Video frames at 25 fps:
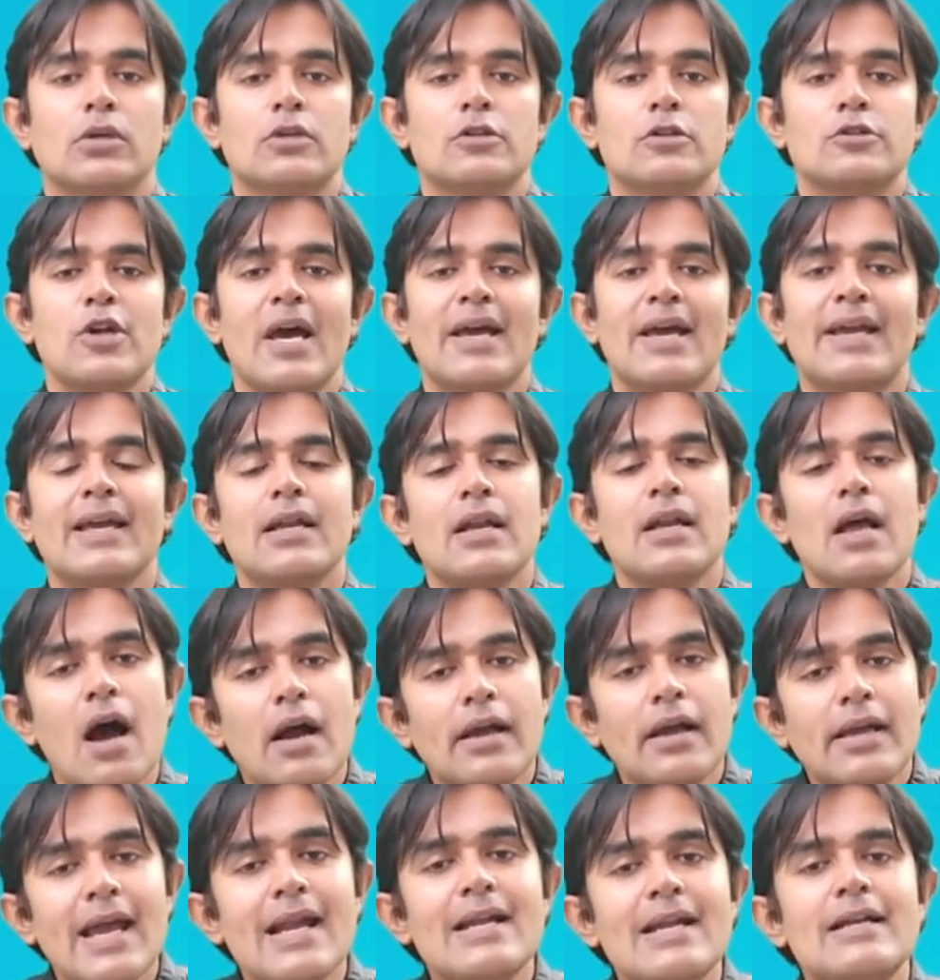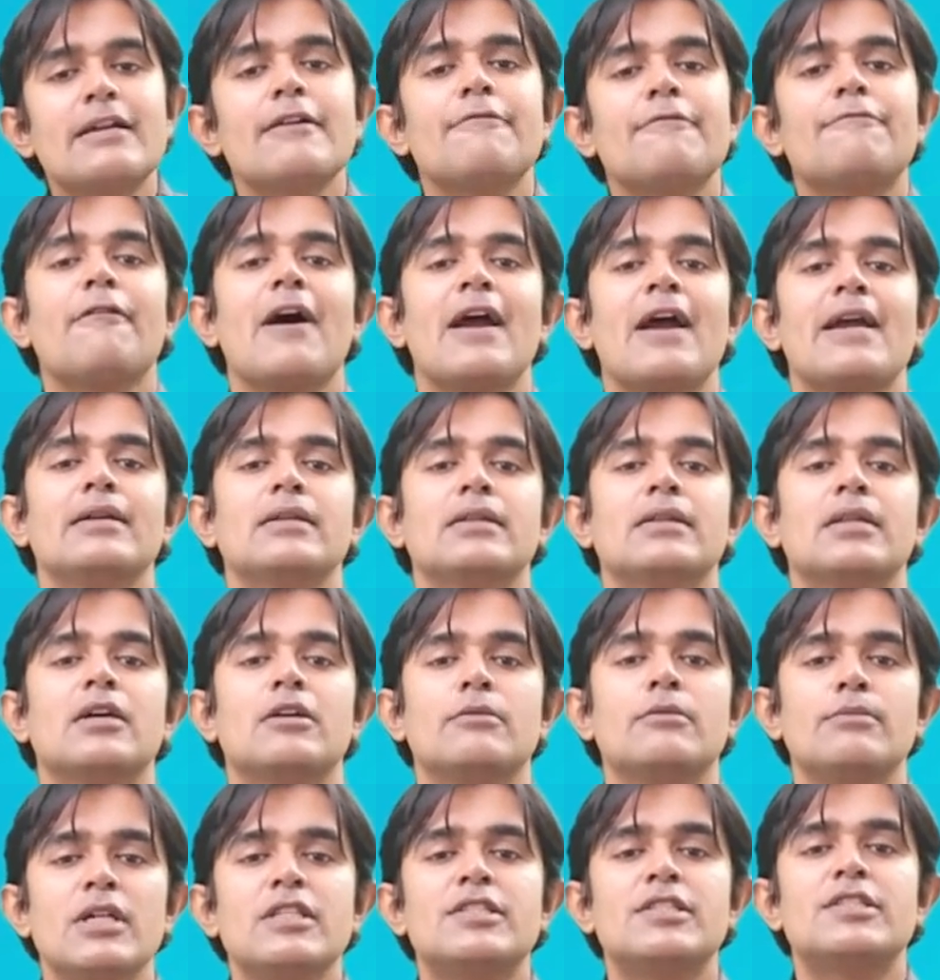So I can again define
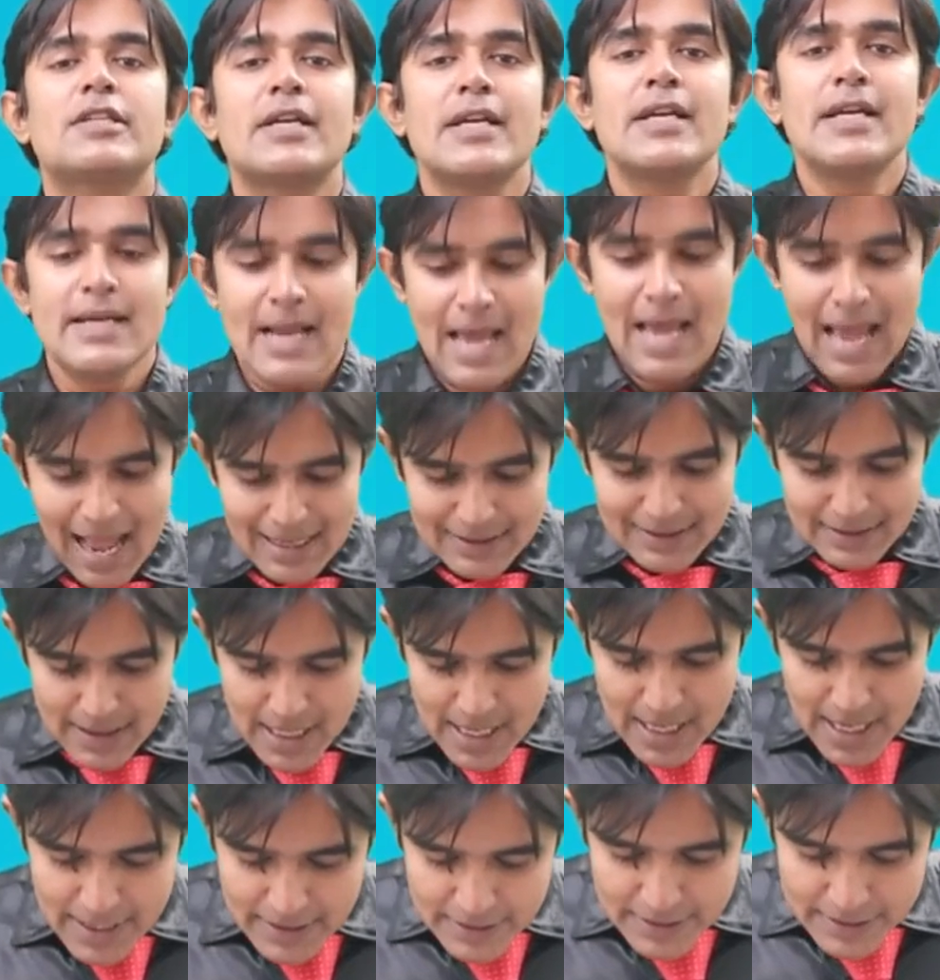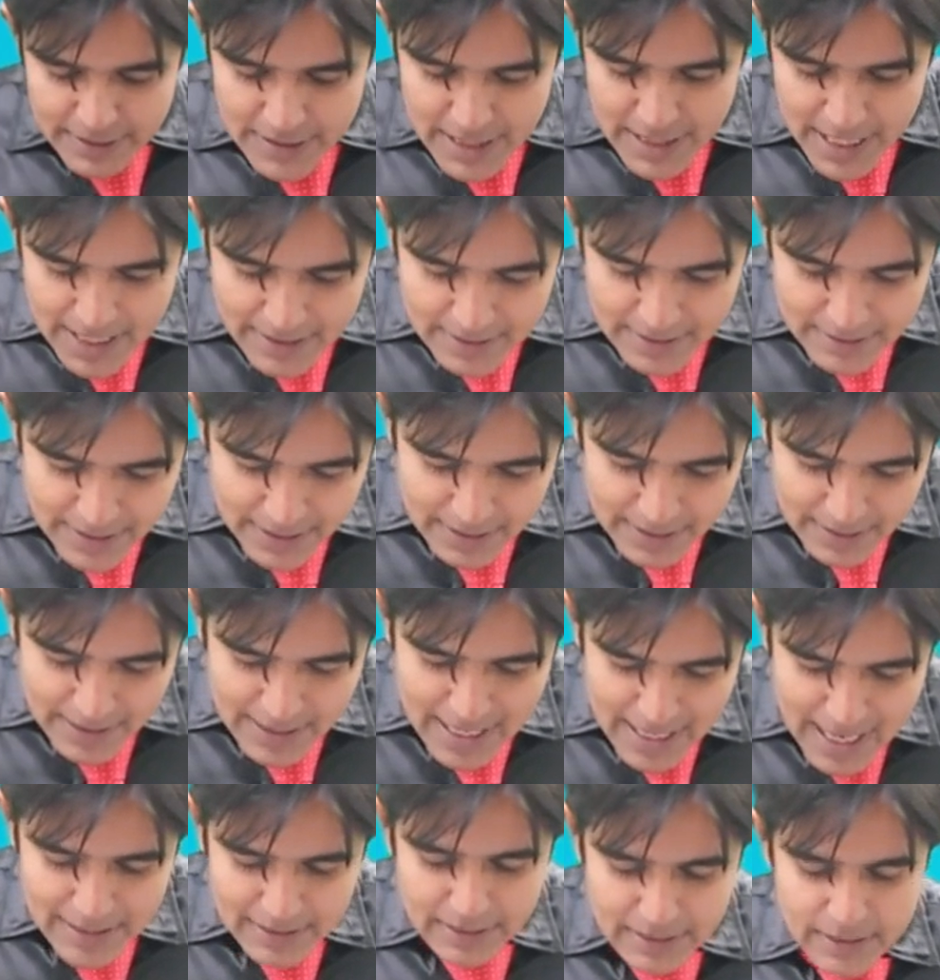thermal strain as change in
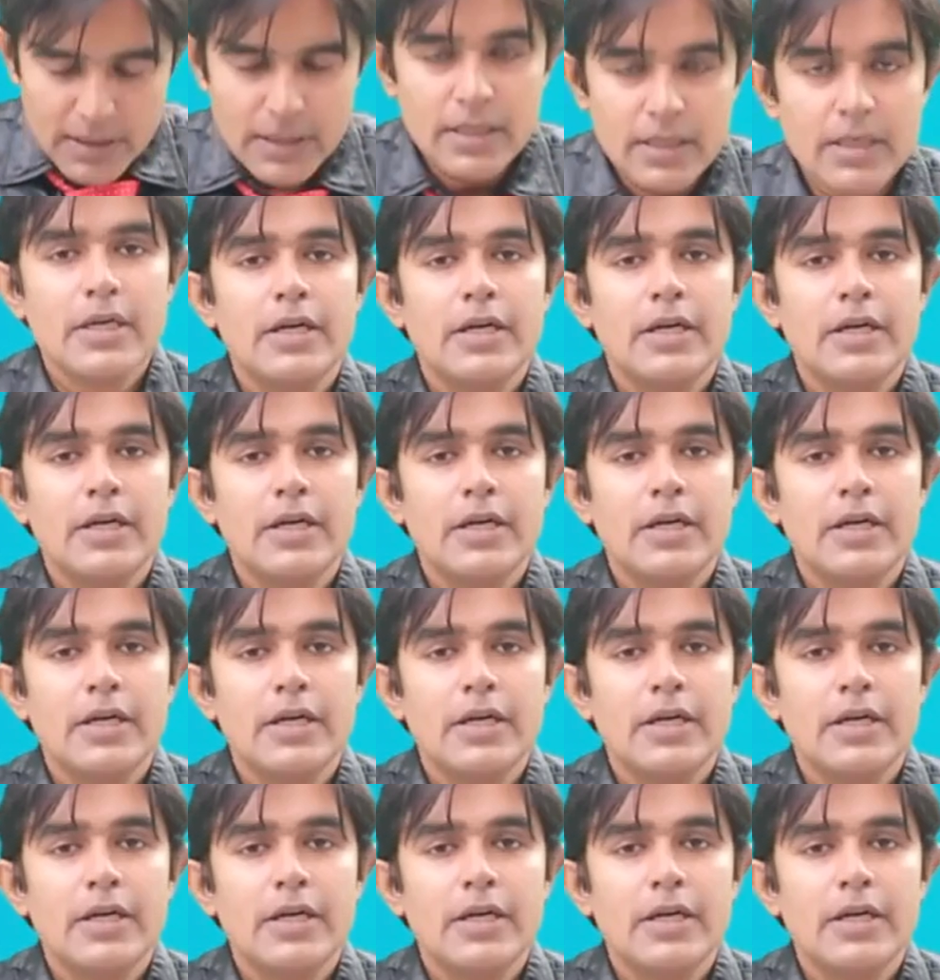length